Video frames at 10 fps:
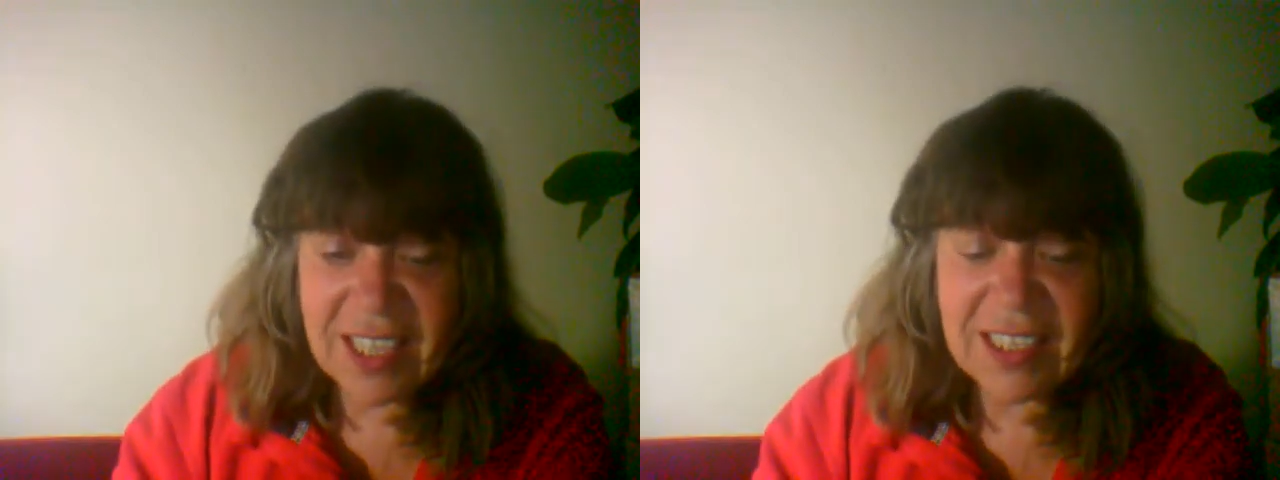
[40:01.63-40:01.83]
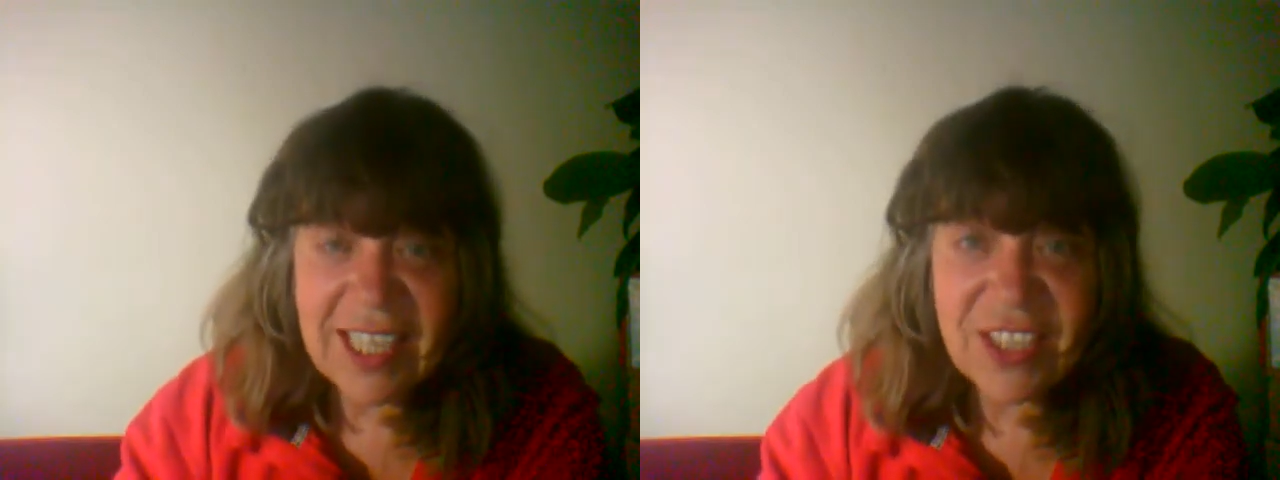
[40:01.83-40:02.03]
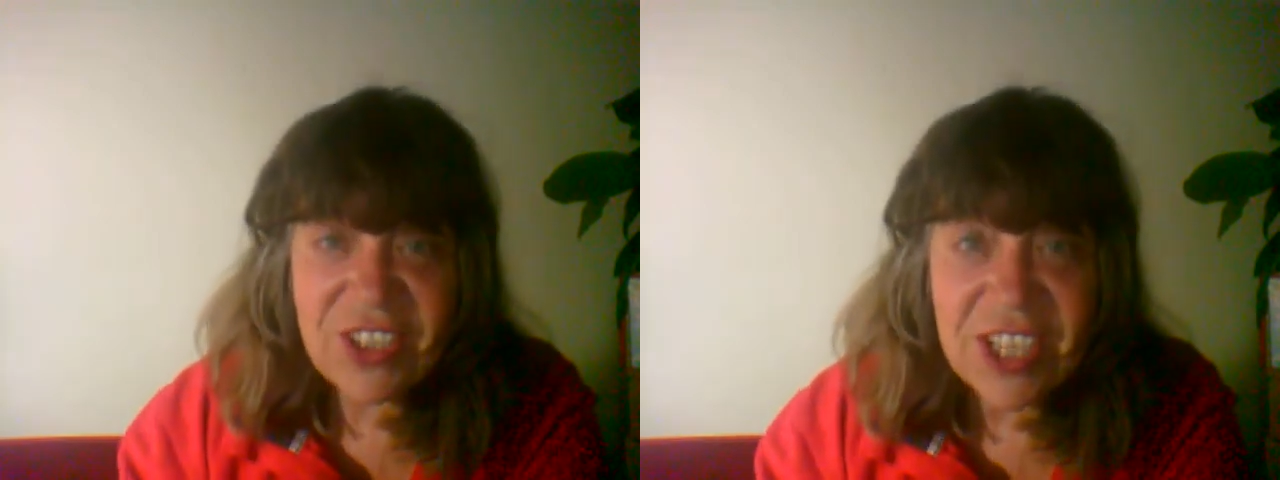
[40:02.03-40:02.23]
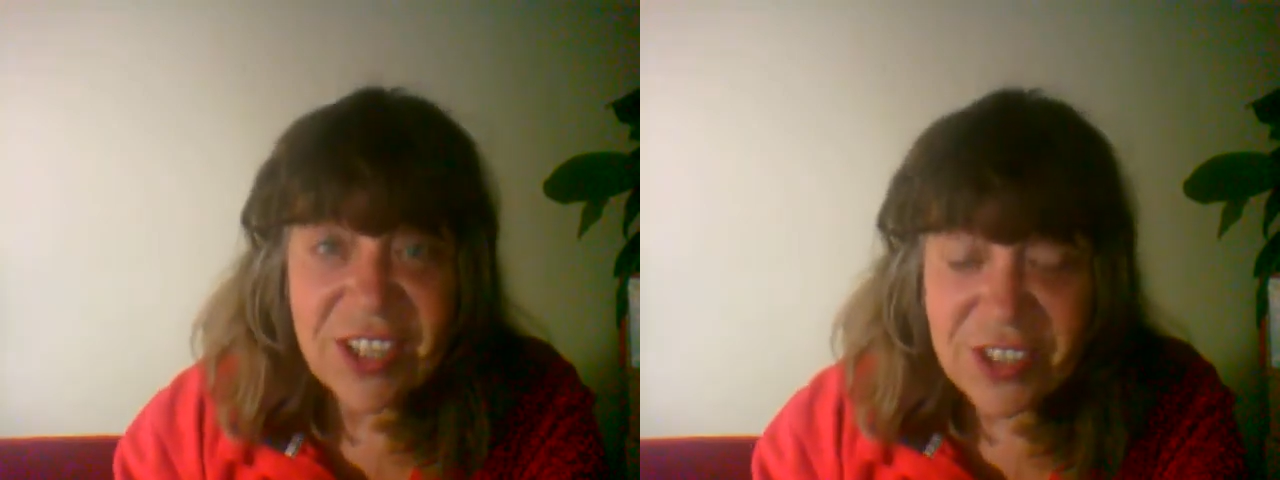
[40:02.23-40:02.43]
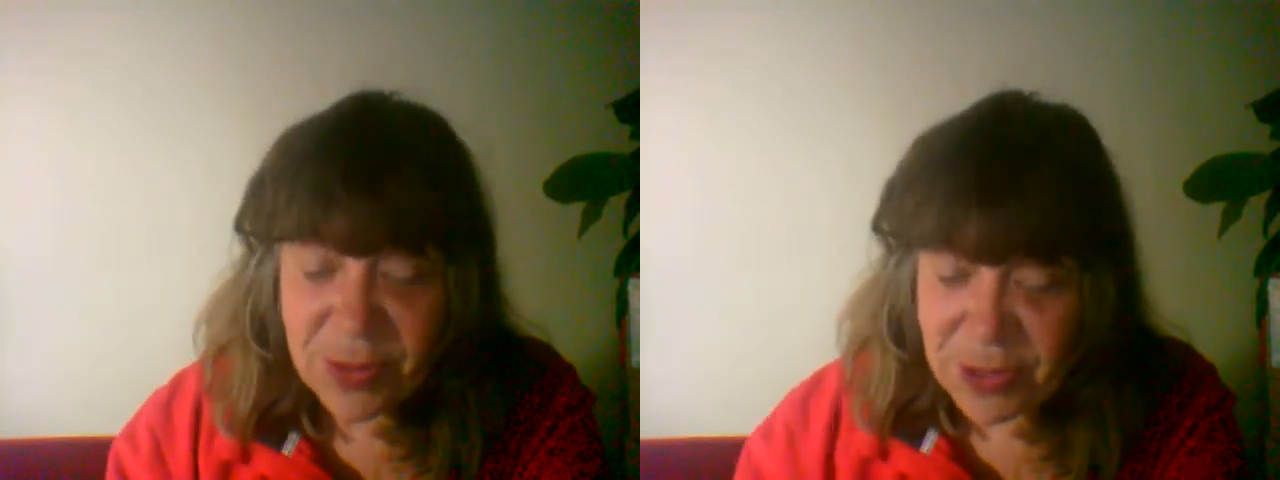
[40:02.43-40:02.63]
Like, share,
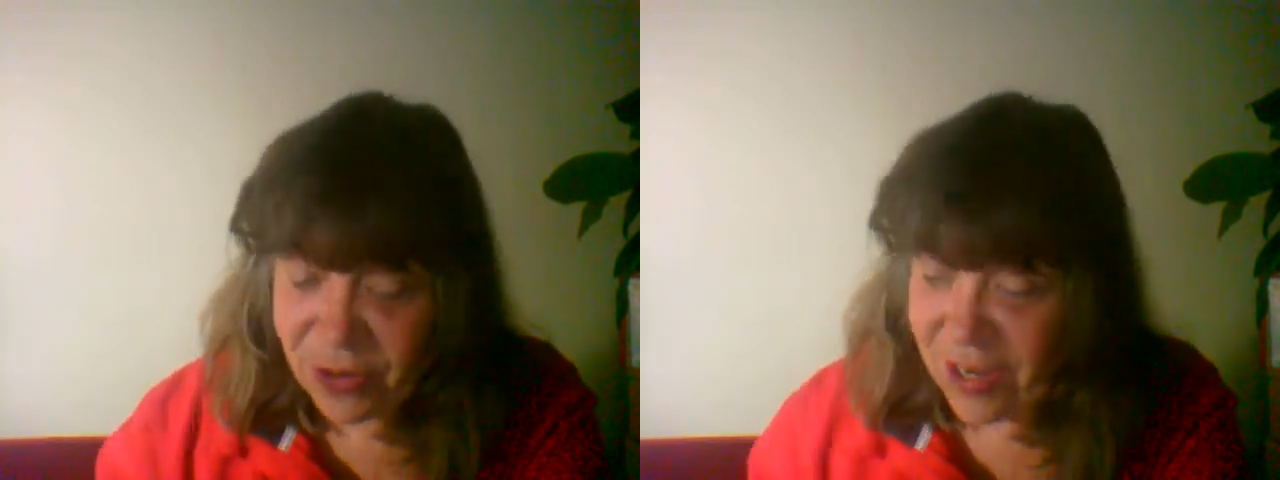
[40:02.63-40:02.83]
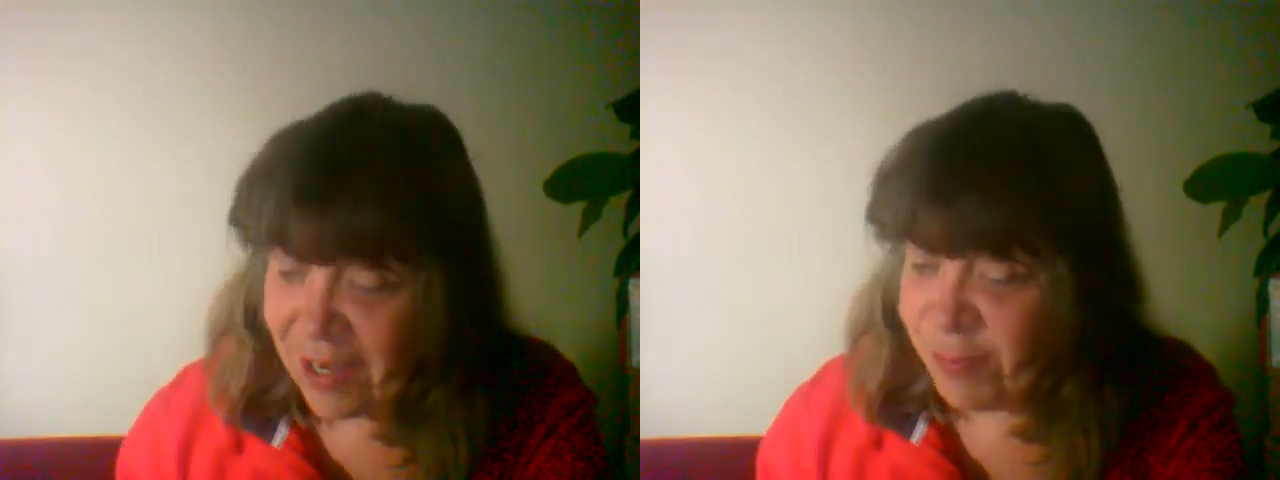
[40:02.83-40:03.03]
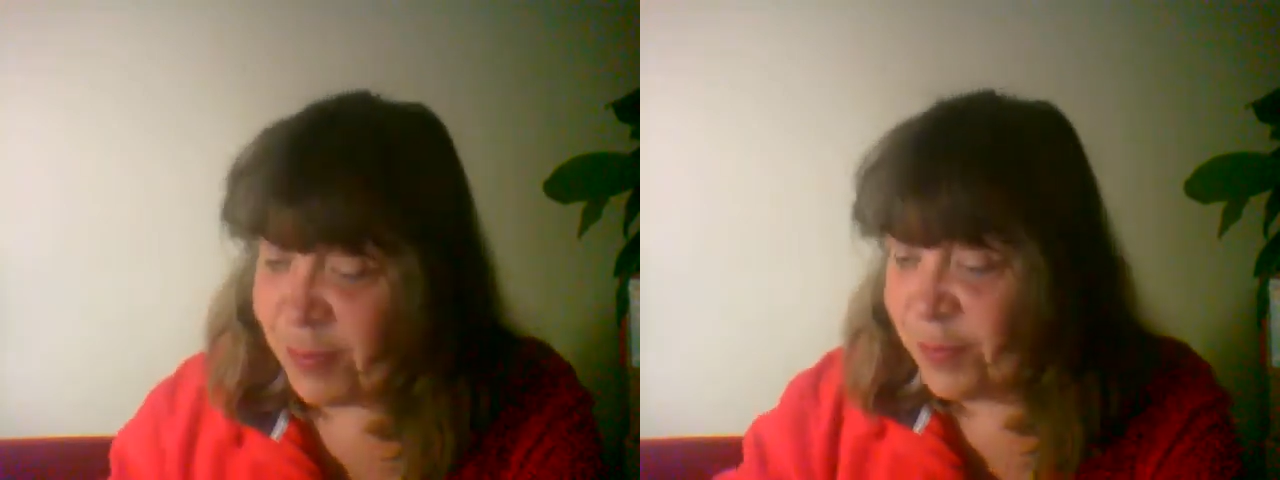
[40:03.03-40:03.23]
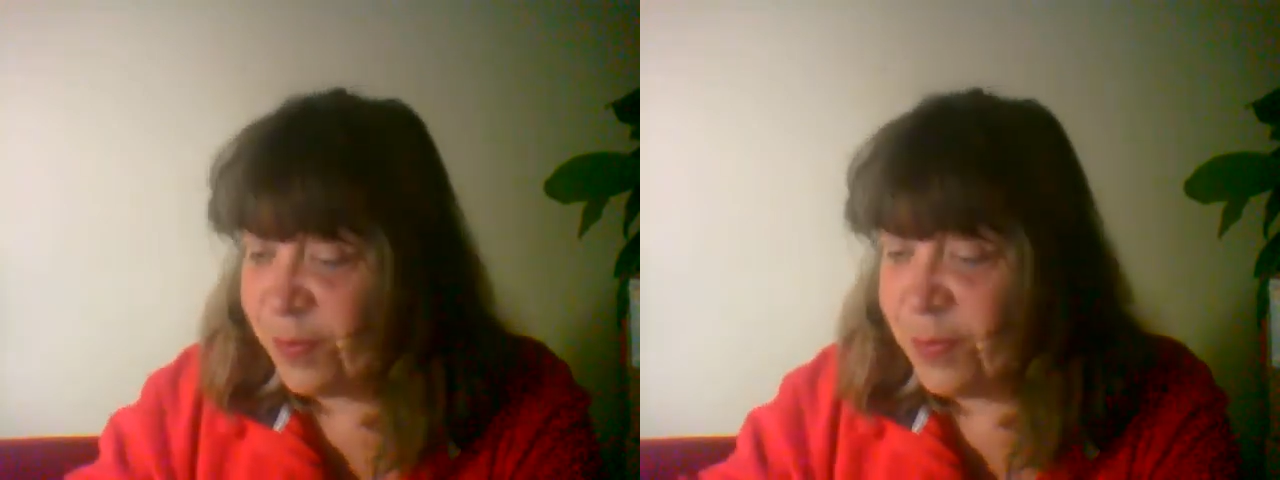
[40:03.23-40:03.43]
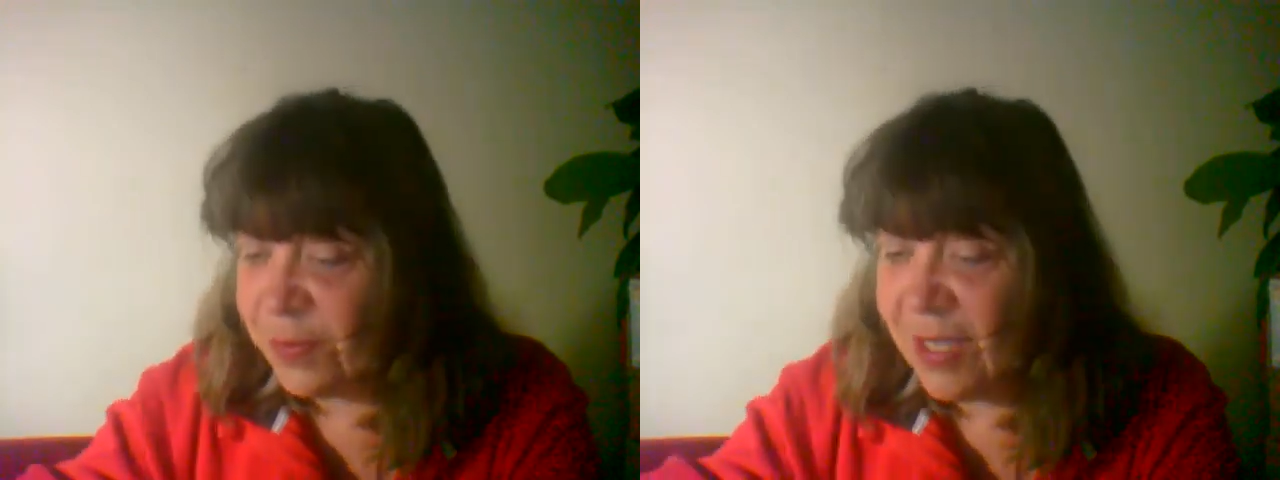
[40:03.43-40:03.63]
subscribe,
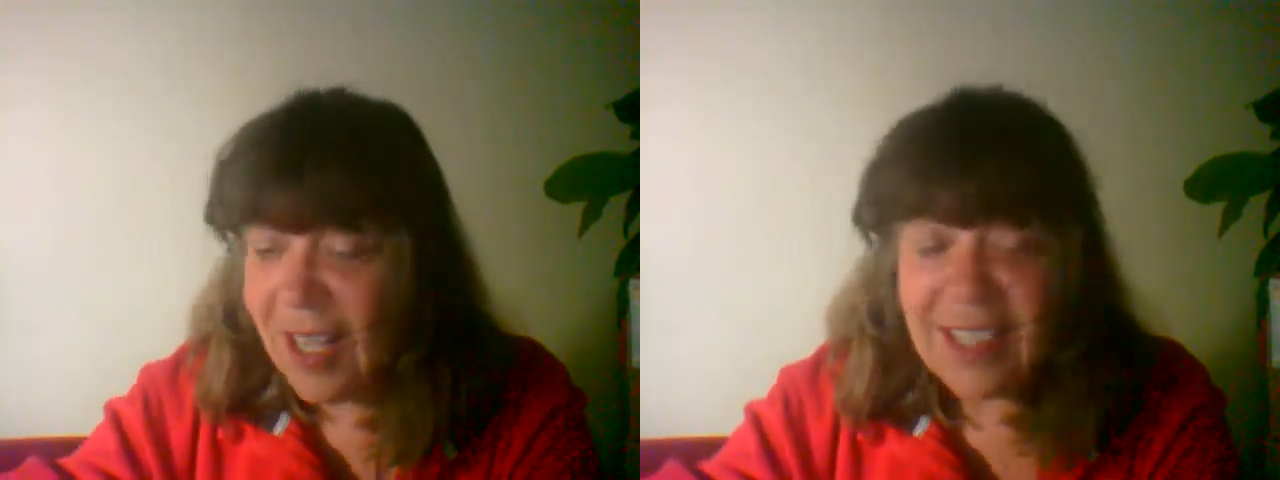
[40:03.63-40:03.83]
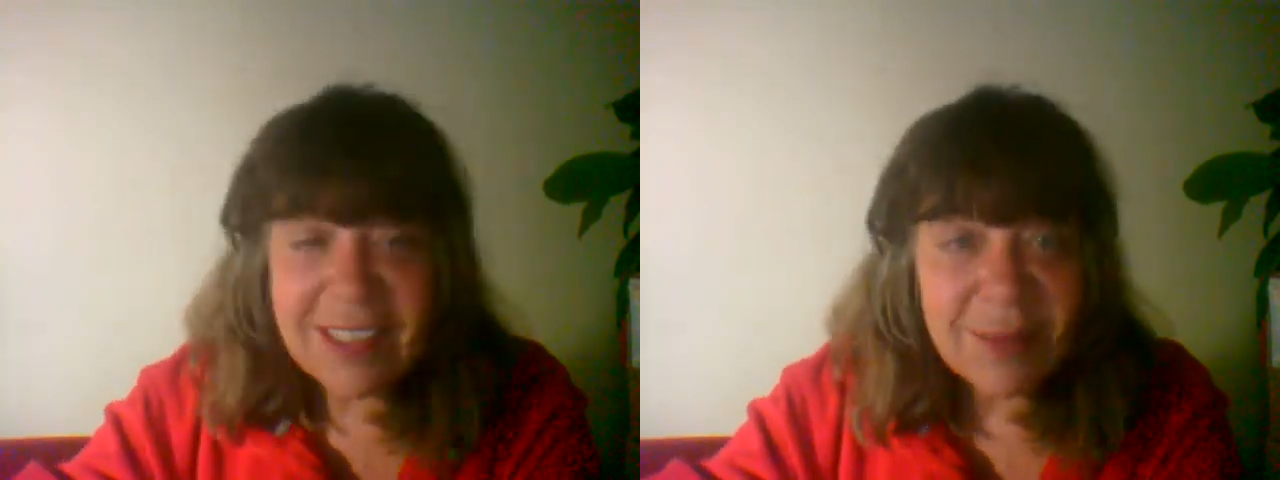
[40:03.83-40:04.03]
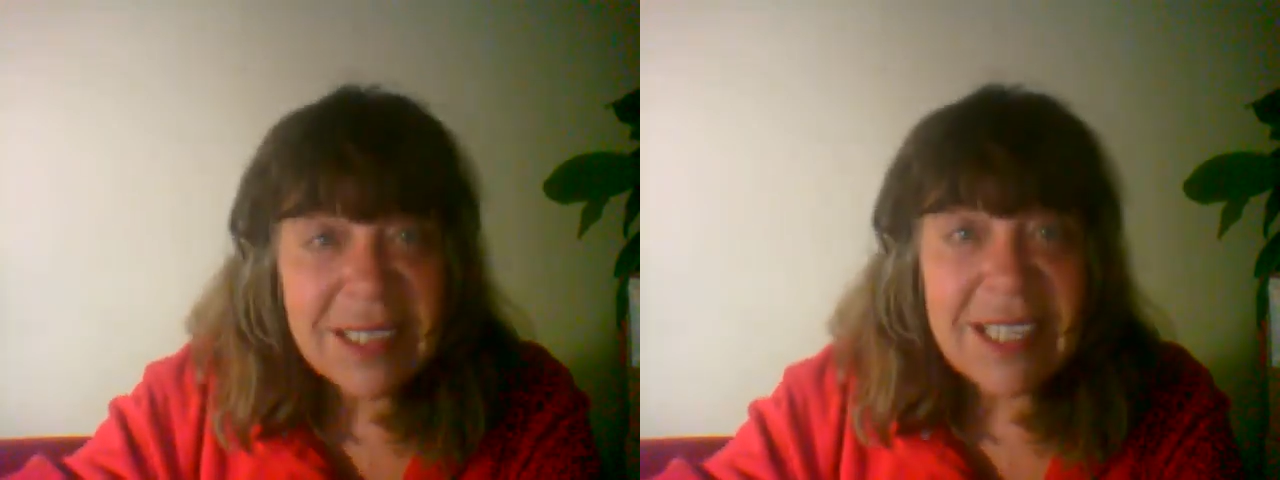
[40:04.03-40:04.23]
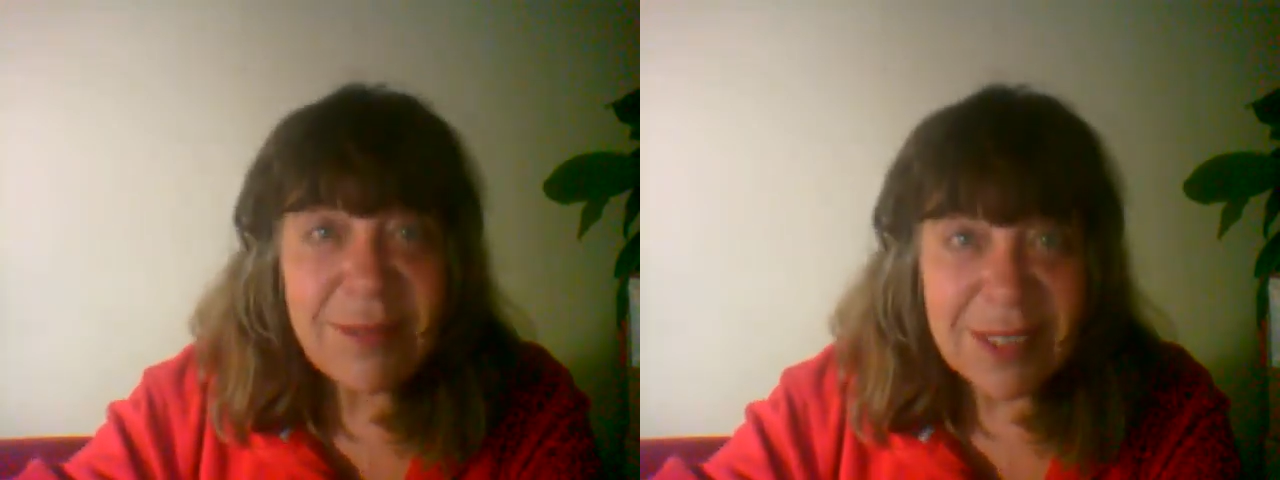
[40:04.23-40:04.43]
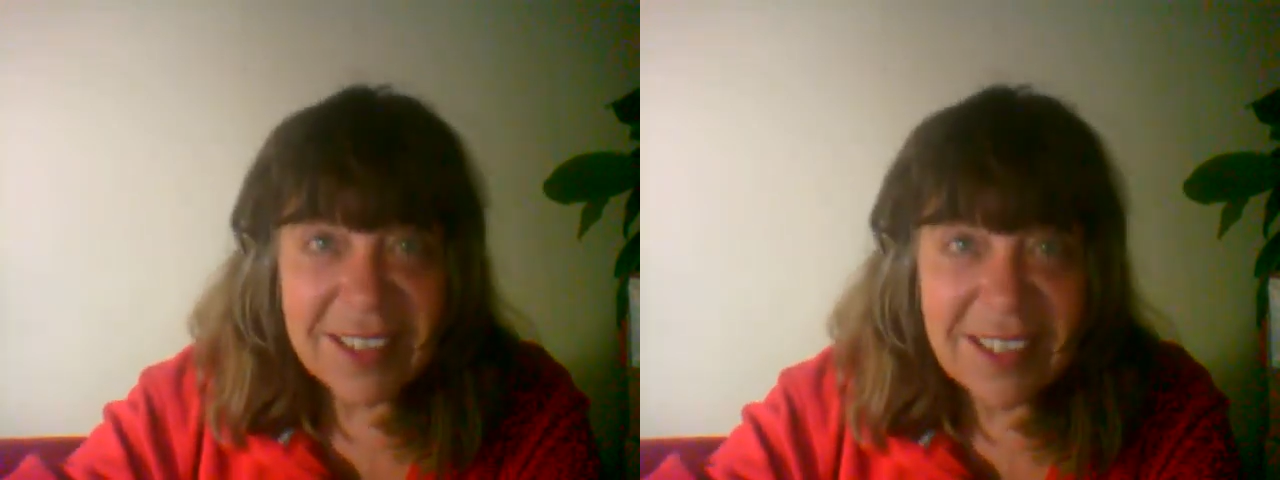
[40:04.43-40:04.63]

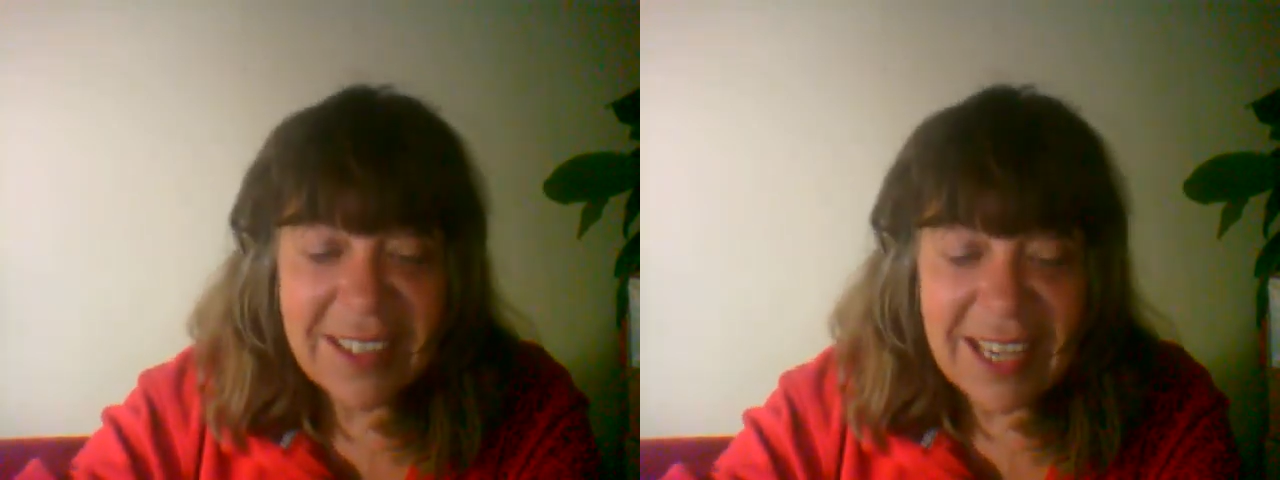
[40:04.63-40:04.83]
blah-de-blah-blah.